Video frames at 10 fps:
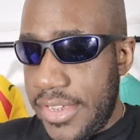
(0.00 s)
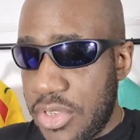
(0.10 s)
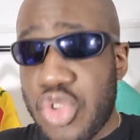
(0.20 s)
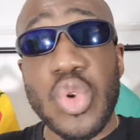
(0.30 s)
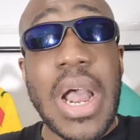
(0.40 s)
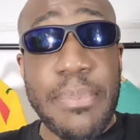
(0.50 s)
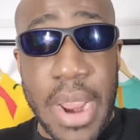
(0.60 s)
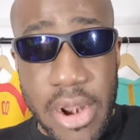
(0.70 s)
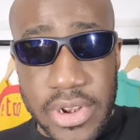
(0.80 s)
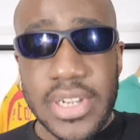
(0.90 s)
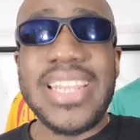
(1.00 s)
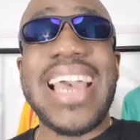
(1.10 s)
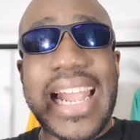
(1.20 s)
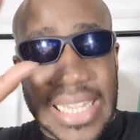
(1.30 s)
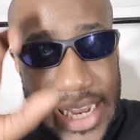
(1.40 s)
So apparently,
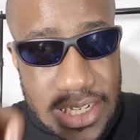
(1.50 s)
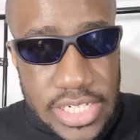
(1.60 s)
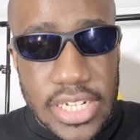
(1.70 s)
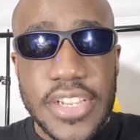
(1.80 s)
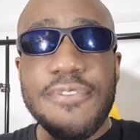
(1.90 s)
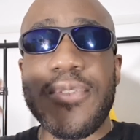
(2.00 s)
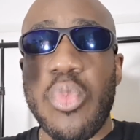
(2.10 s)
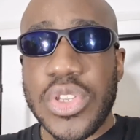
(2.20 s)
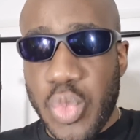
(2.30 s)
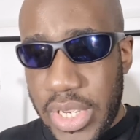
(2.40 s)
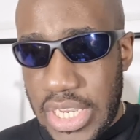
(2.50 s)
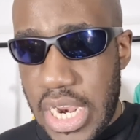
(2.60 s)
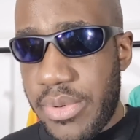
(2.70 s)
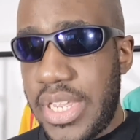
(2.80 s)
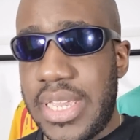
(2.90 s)
allegedly, from what we're
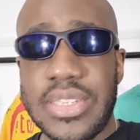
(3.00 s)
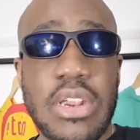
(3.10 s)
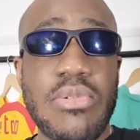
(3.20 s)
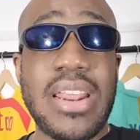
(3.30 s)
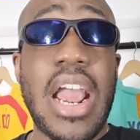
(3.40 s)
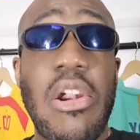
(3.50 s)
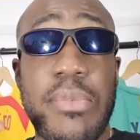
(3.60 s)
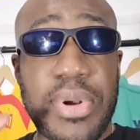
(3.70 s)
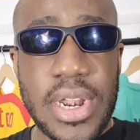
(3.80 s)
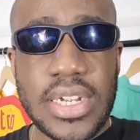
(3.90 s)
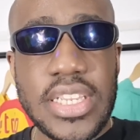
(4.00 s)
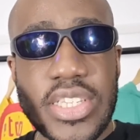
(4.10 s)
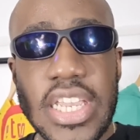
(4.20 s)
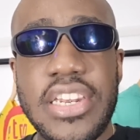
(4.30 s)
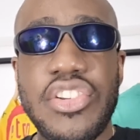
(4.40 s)
hearing, is Iran are apparently
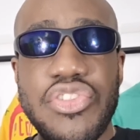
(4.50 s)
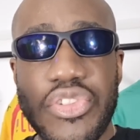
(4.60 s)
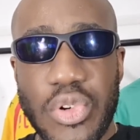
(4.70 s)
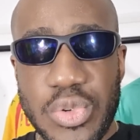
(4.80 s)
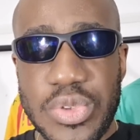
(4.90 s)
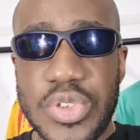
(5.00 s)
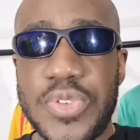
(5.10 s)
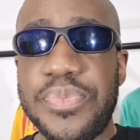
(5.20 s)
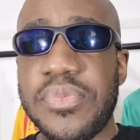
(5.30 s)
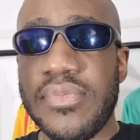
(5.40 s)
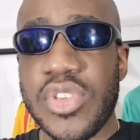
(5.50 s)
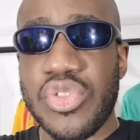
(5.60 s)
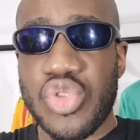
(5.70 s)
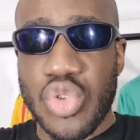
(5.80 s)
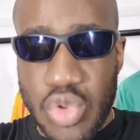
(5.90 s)
sending drones
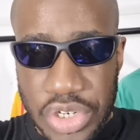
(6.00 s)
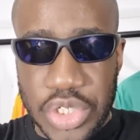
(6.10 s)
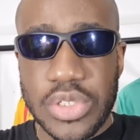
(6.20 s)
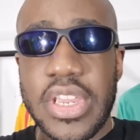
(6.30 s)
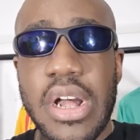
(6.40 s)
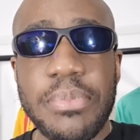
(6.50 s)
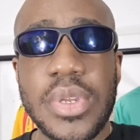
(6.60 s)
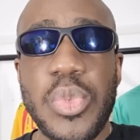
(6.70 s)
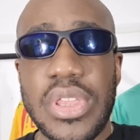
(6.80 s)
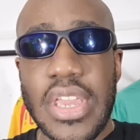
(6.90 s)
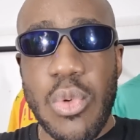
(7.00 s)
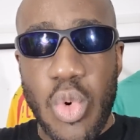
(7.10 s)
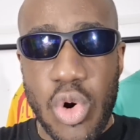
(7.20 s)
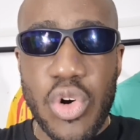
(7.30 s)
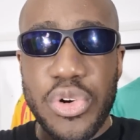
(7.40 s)
to Russia to help them with their
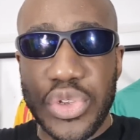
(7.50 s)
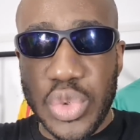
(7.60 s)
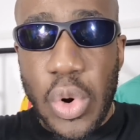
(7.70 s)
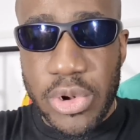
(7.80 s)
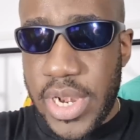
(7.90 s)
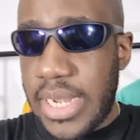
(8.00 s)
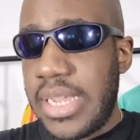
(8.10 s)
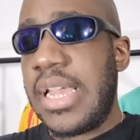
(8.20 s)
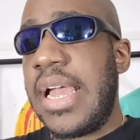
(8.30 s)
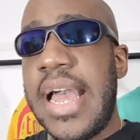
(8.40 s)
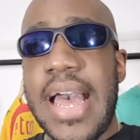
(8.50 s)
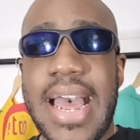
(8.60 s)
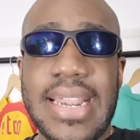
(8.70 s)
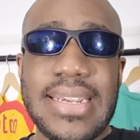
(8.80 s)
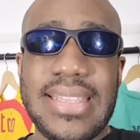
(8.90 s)
war on Ukraine.
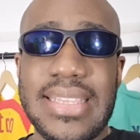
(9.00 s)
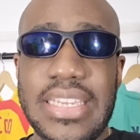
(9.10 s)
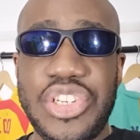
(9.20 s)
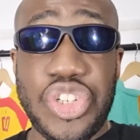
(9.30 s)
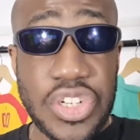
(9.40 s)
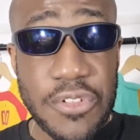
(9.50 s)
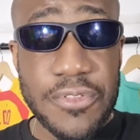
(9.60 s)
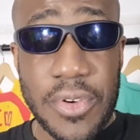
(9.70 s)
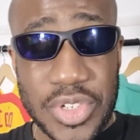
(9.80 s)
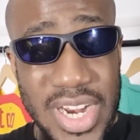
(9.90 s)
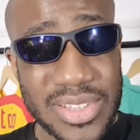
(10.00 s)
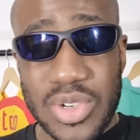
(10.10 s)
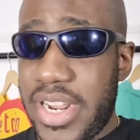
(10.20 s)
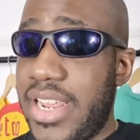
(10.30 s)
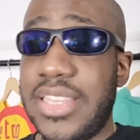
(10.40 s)
And the chief of Shakhtar
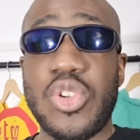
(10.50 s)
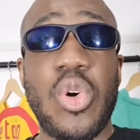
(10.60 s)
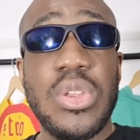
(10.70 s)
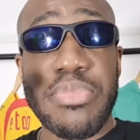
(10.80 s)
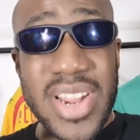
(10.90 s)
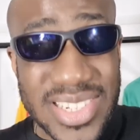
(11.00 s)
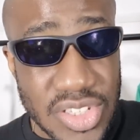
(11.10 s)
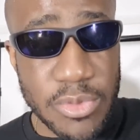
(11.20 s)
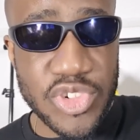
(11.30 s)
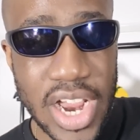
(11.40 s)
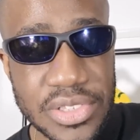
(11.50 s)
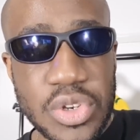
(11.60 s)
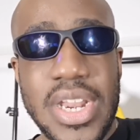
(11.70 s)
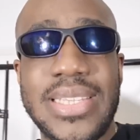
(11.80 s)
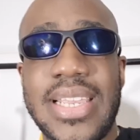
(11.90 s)
Donetsk, or the president of Shakhtar
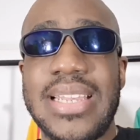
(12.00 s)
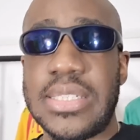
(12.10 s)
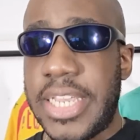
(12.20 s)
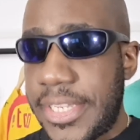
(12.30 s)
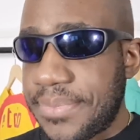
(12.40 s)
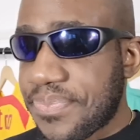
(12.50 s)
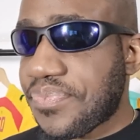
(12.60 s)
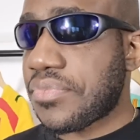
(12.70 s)
Donetsk, has said